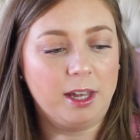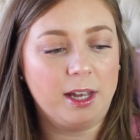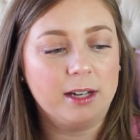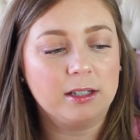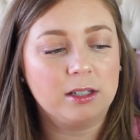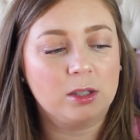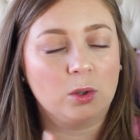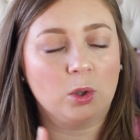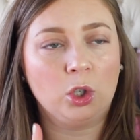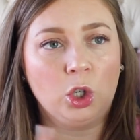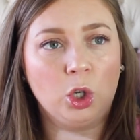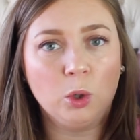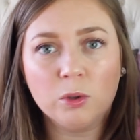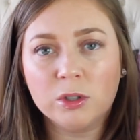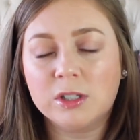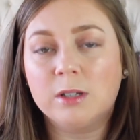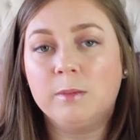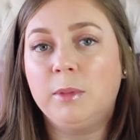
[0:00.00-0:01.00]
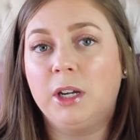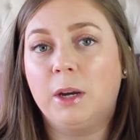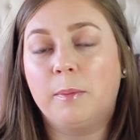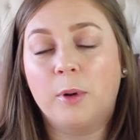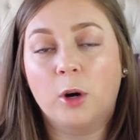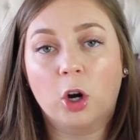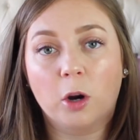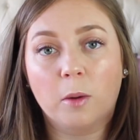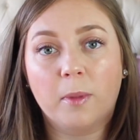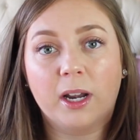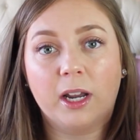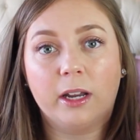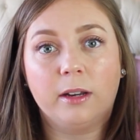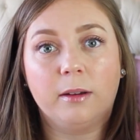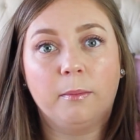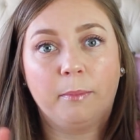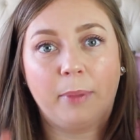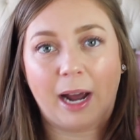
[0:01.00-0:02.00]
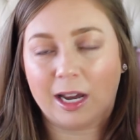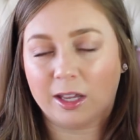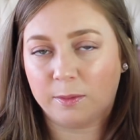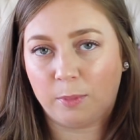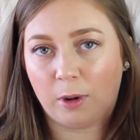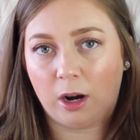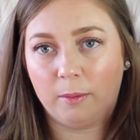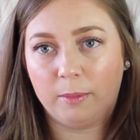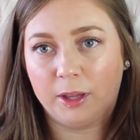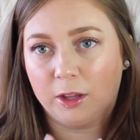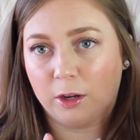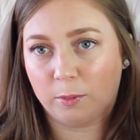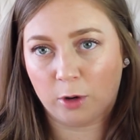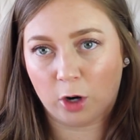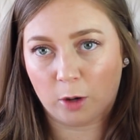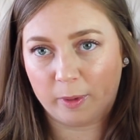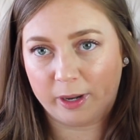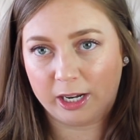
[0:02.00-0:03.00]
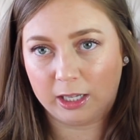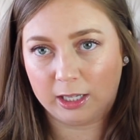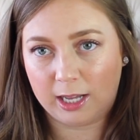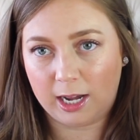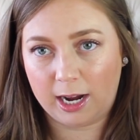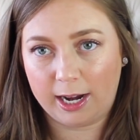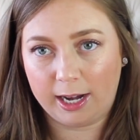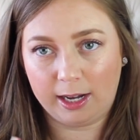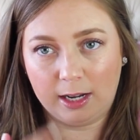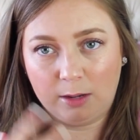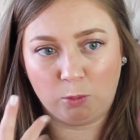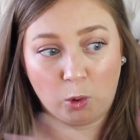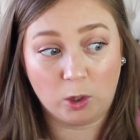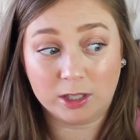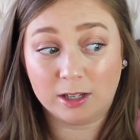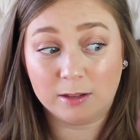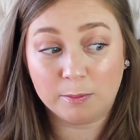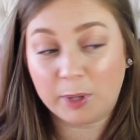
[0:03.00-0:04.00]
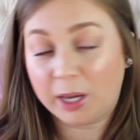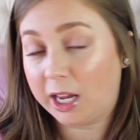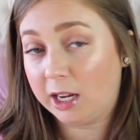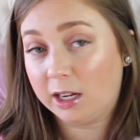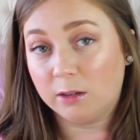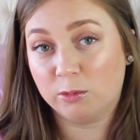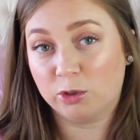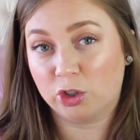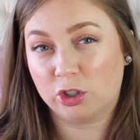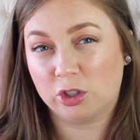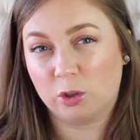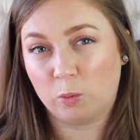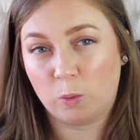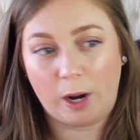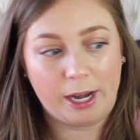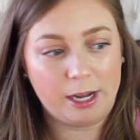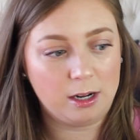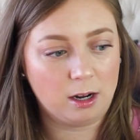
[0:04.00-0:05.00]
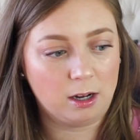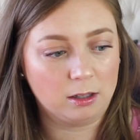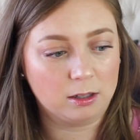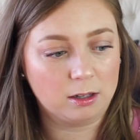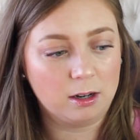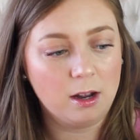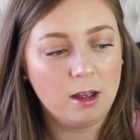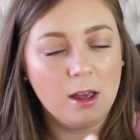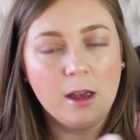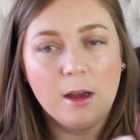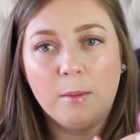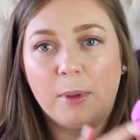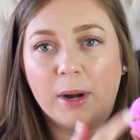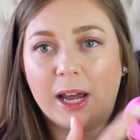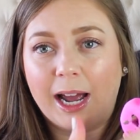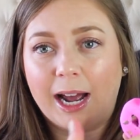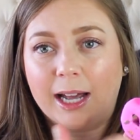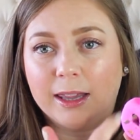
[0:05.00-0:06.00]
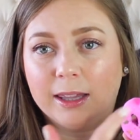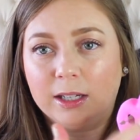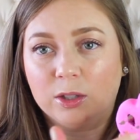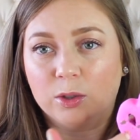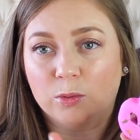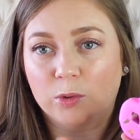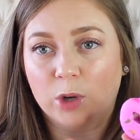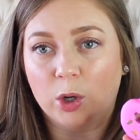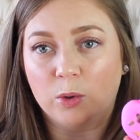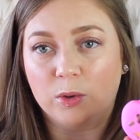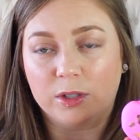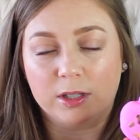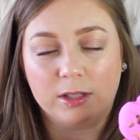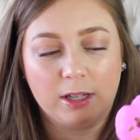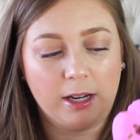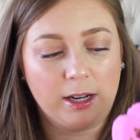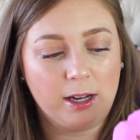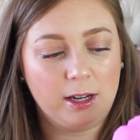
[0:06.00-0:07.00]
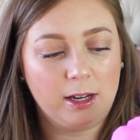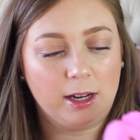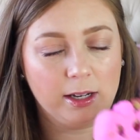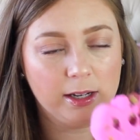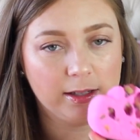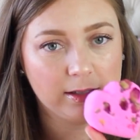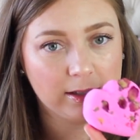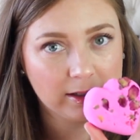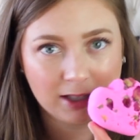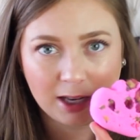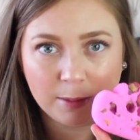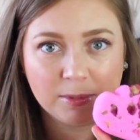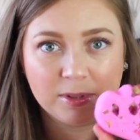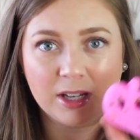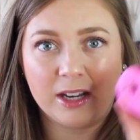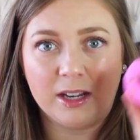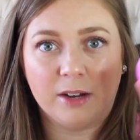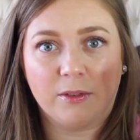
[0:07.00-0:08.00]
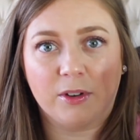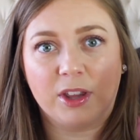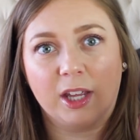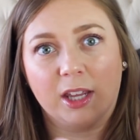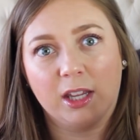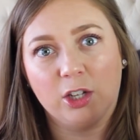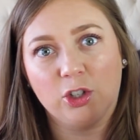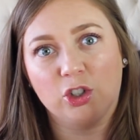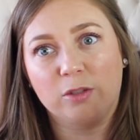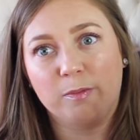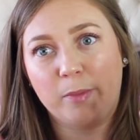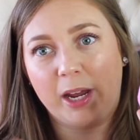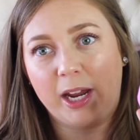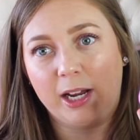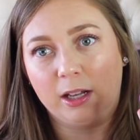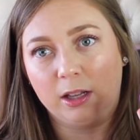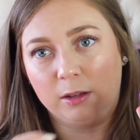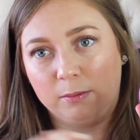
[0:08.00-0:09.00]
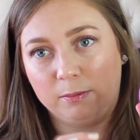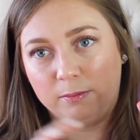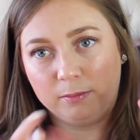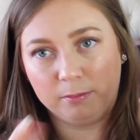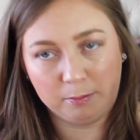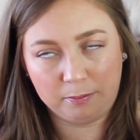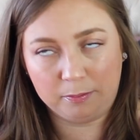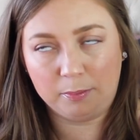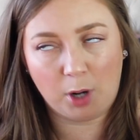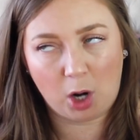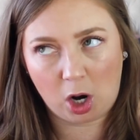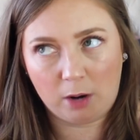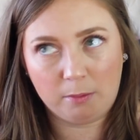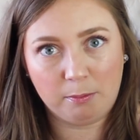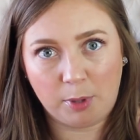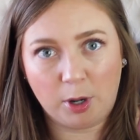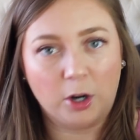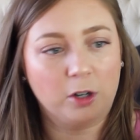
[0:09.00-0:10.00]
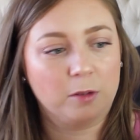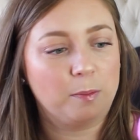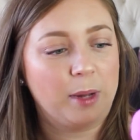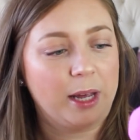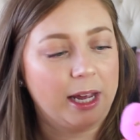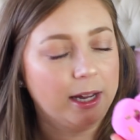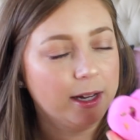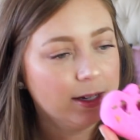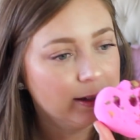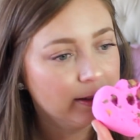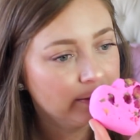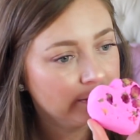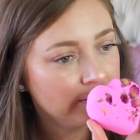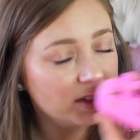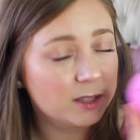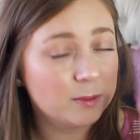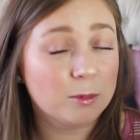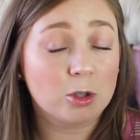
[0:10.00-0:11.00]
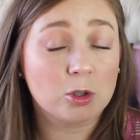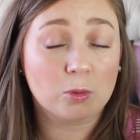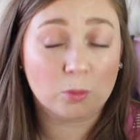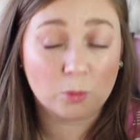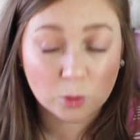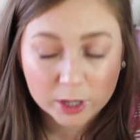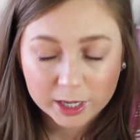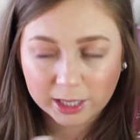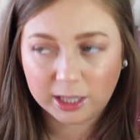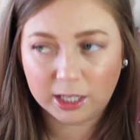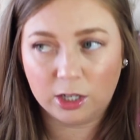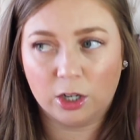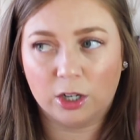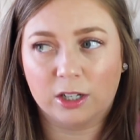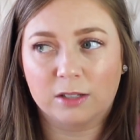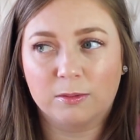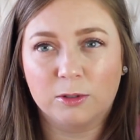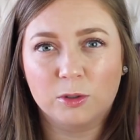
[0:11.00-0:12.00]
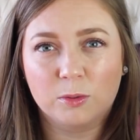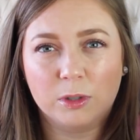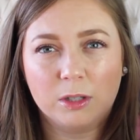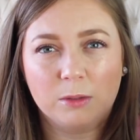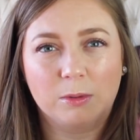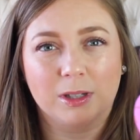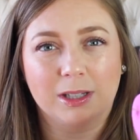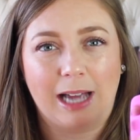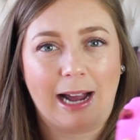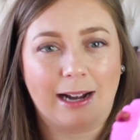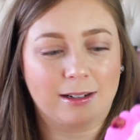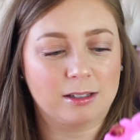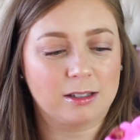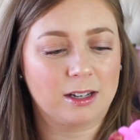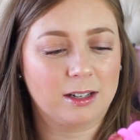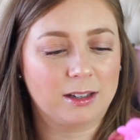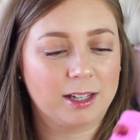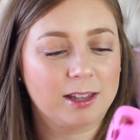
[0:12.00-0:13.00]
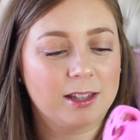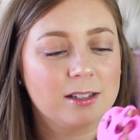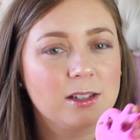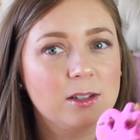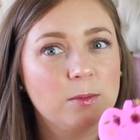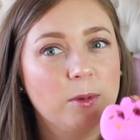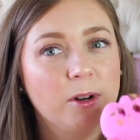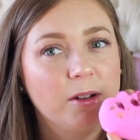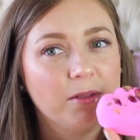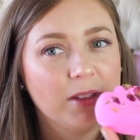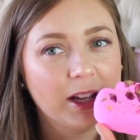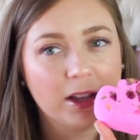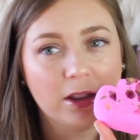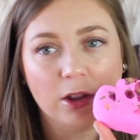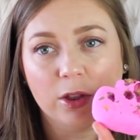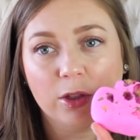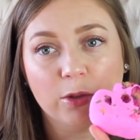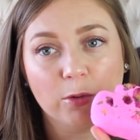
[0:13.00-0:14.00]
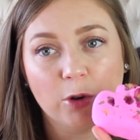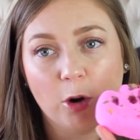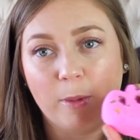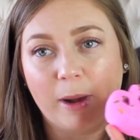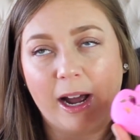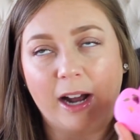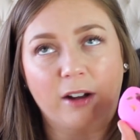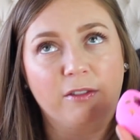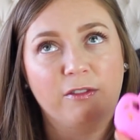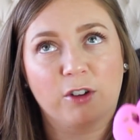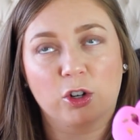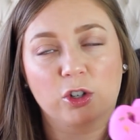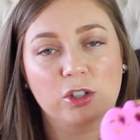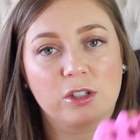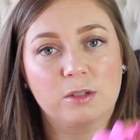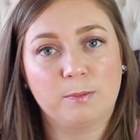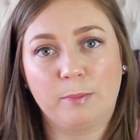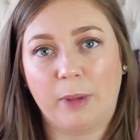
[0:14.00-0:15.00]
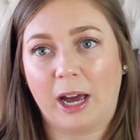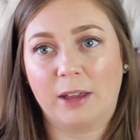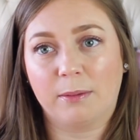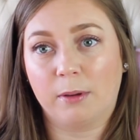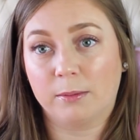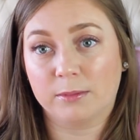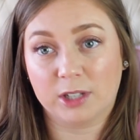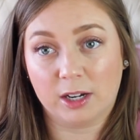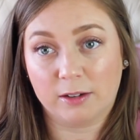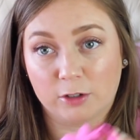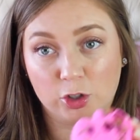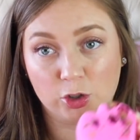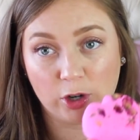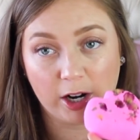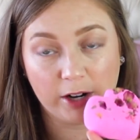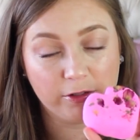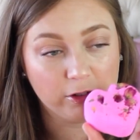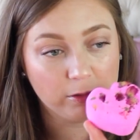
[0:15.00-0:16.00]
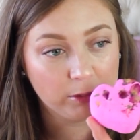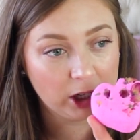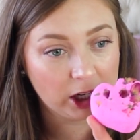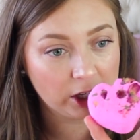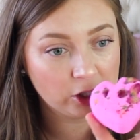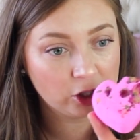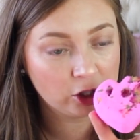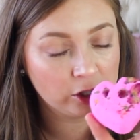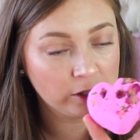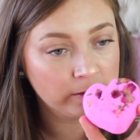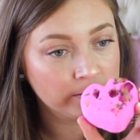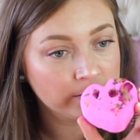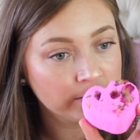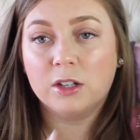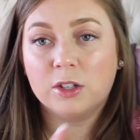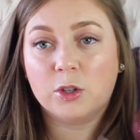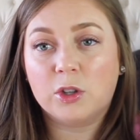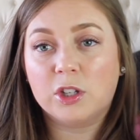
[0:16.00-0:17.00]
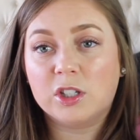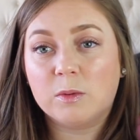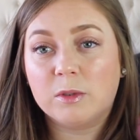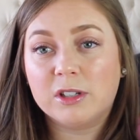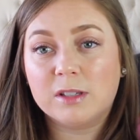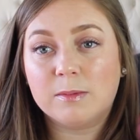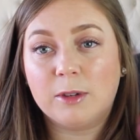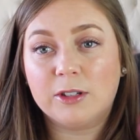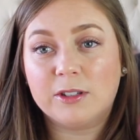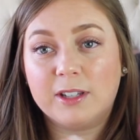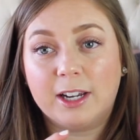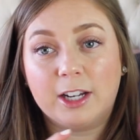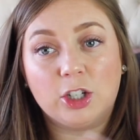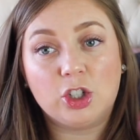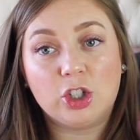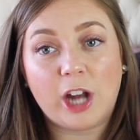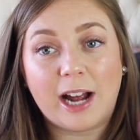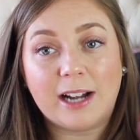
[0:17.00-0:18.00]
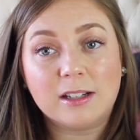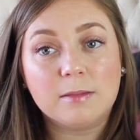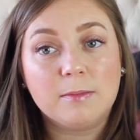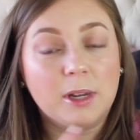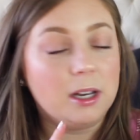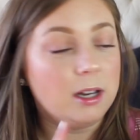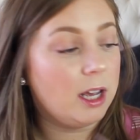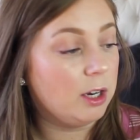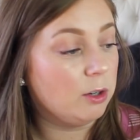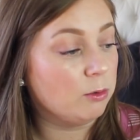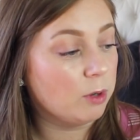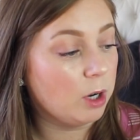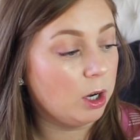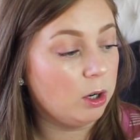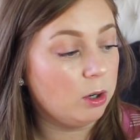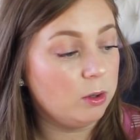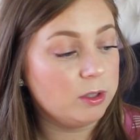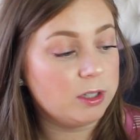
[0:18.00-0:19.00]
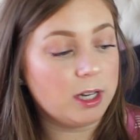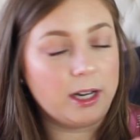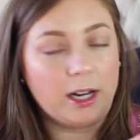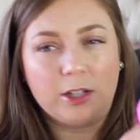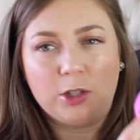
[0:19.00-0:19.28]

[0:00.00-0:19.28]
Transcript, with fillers: This used to be a permanent bath bomb in their permanent line. It wasn't pink, it was just a white color, but it had these roses in it, and it's the same scent and everything. They just made the bomb part pink. It smells really good. It smells really relaxing. Like, this is one of like the throwback first bath bombs I ever tried from Lush. So this one smells like jasmine and rose, and